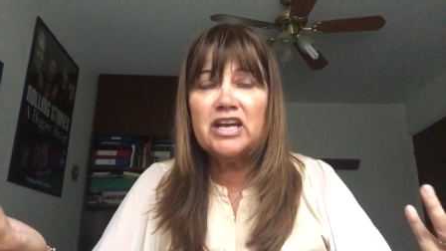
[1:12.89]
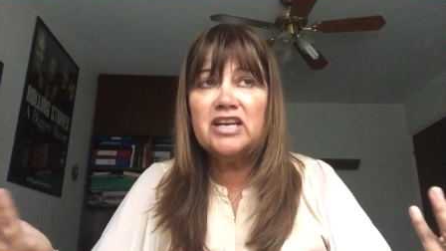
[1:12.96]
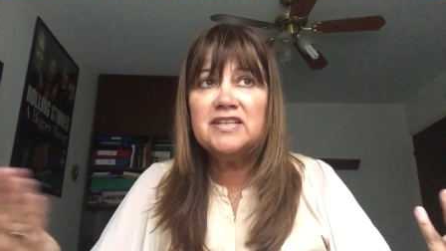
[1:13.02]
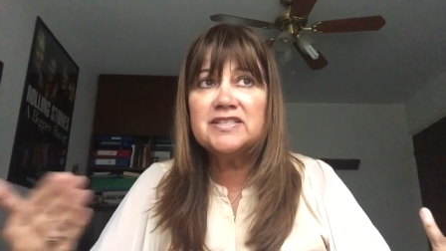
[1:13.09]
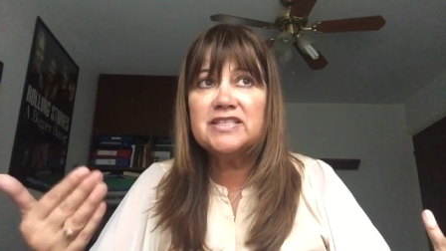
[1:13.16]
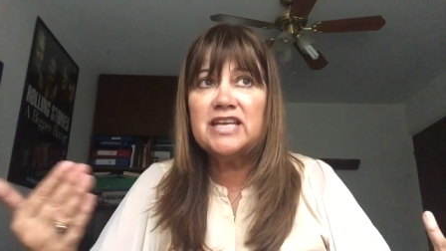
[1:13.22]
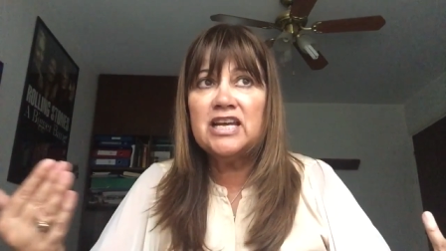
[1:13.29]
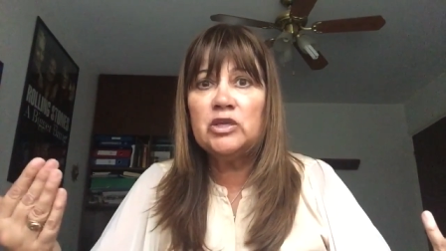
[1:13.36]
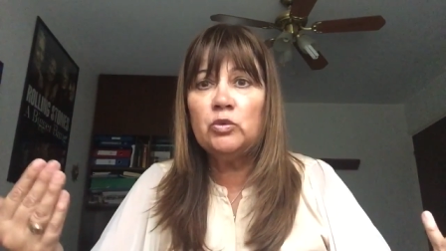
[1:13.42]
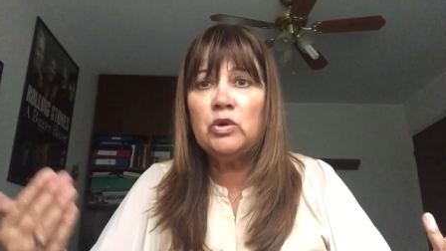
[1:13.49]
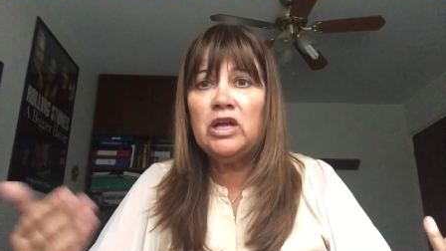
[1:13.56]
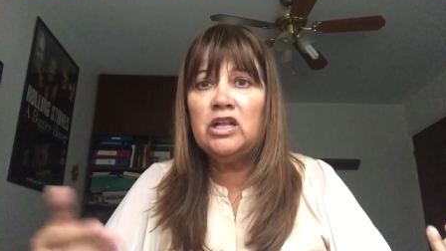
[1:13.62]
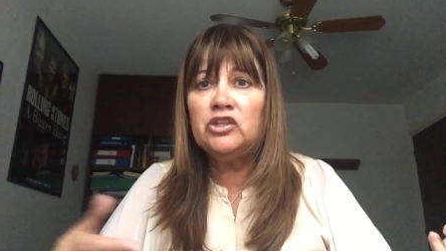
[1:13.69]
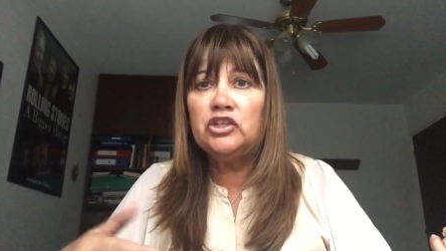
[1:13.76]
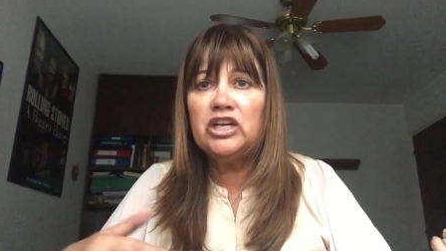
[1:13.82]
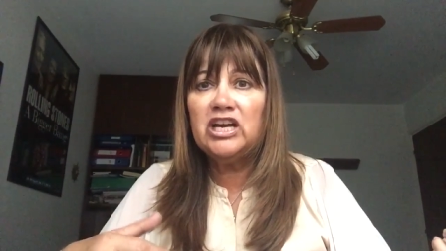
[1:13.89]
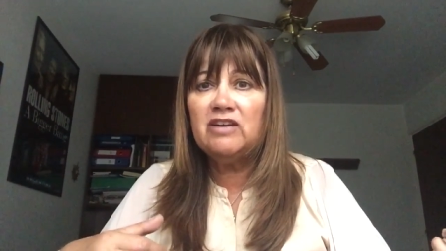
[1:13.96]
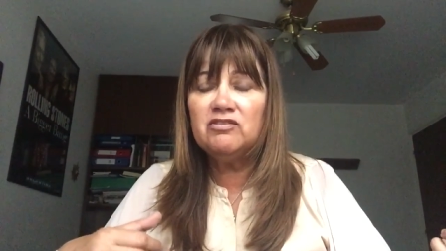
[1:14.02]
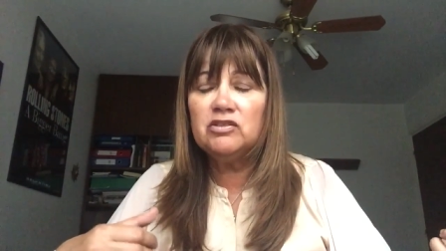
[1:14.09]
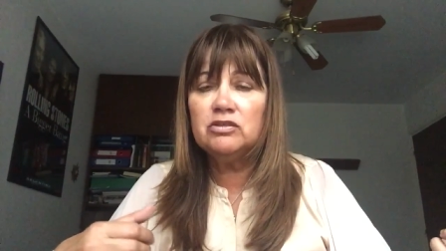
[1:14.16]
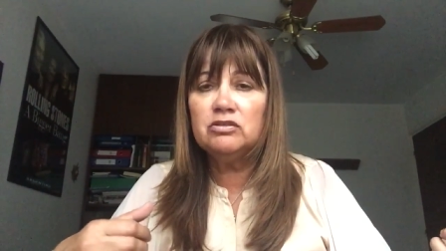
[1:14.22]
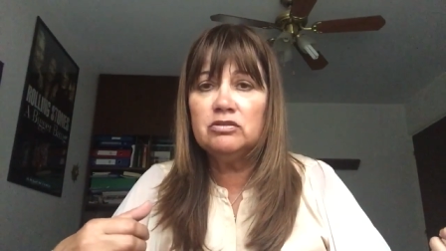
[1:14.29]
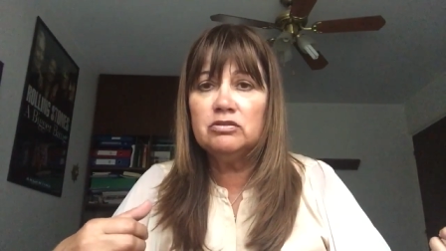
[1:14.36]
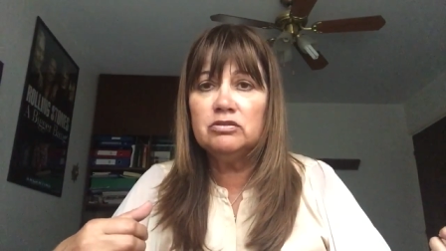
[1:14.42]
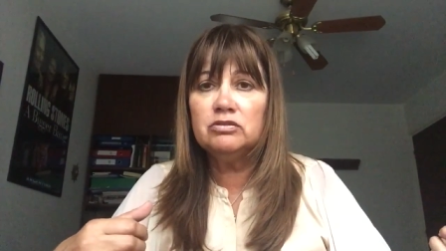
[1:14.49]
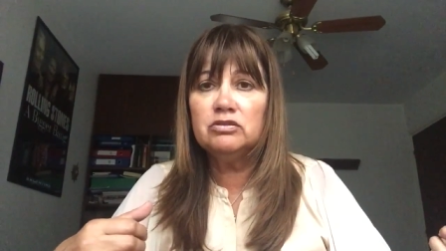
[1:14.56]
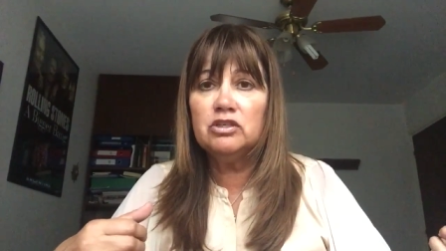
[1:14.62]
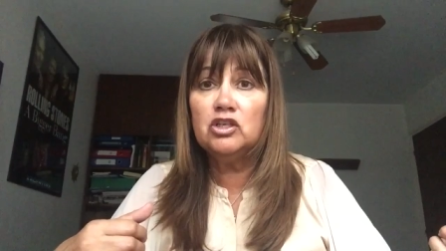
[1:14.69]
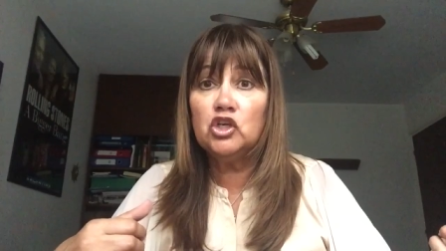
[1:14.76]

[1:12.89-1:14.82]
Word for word: I said, well, you have to